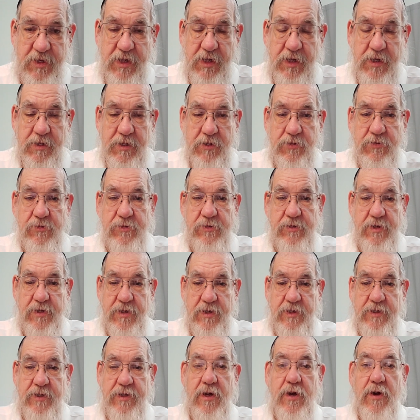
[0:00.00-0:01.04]
includes in
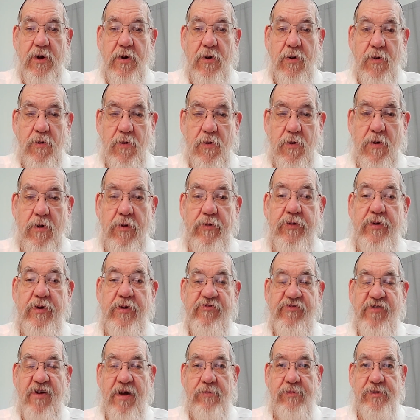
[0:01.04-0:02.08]
it all the
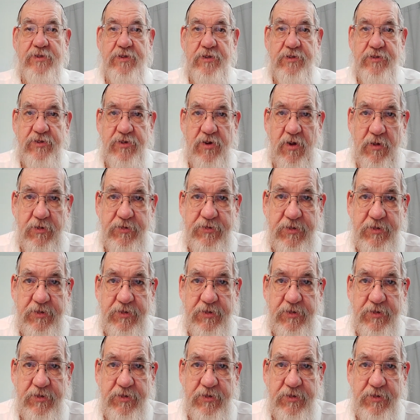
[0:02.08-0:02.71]
Neshamas Yisrael.